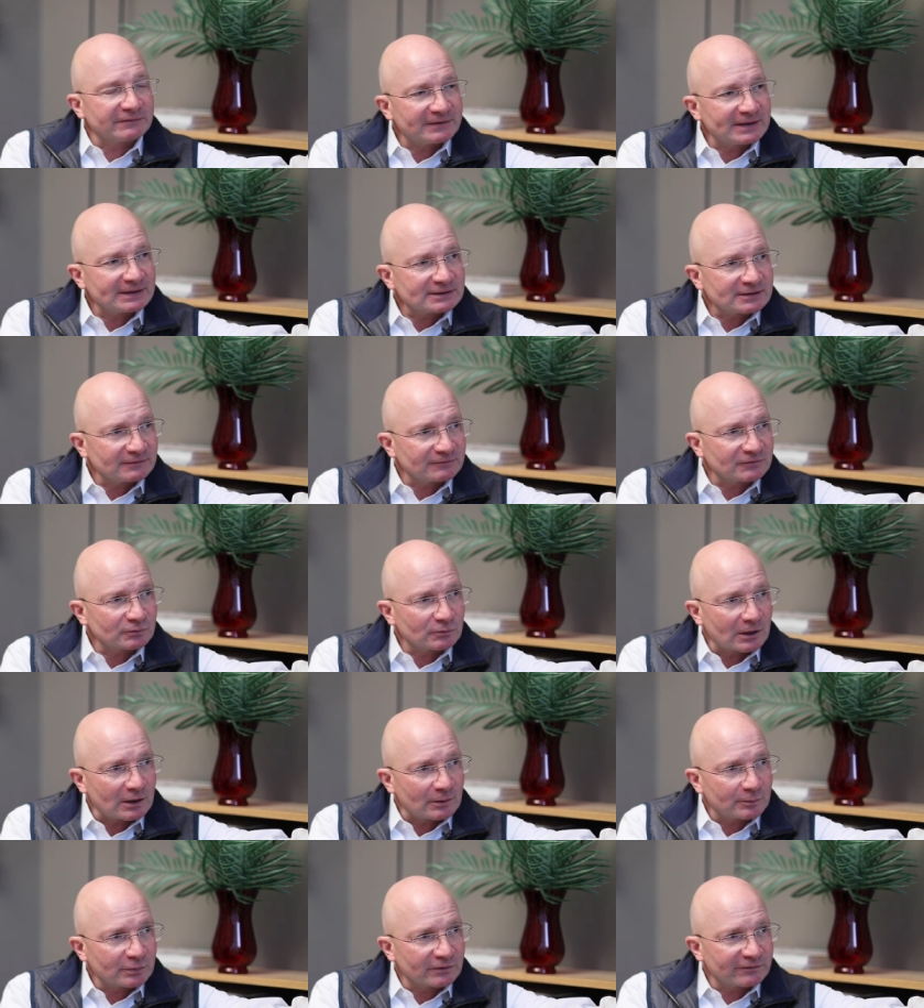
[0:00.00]
Defensives were
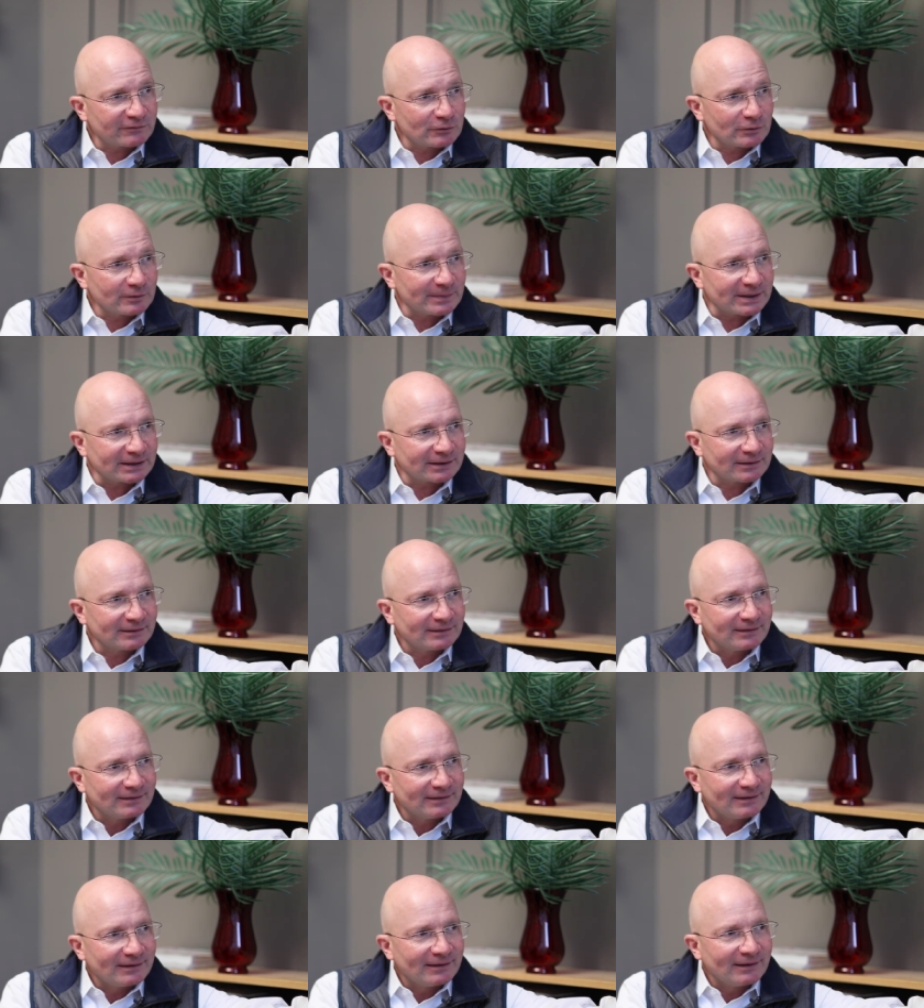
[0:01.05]
outperforming.
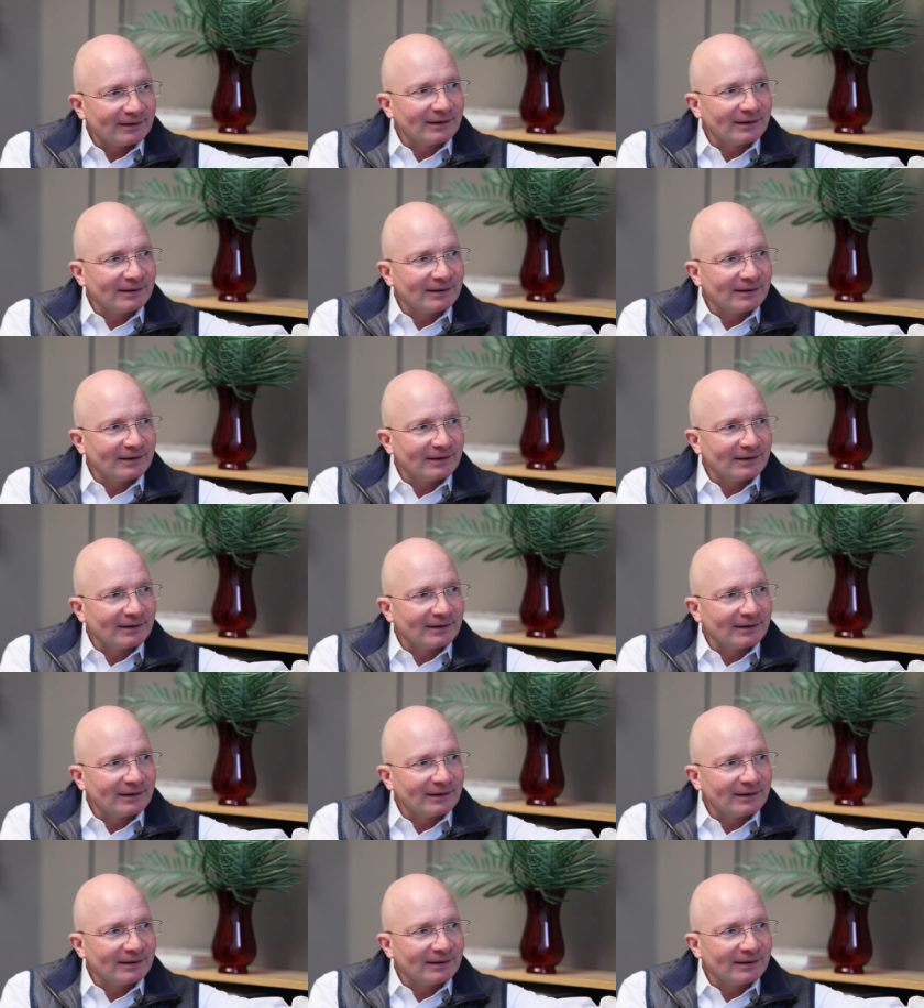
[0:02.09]
Right.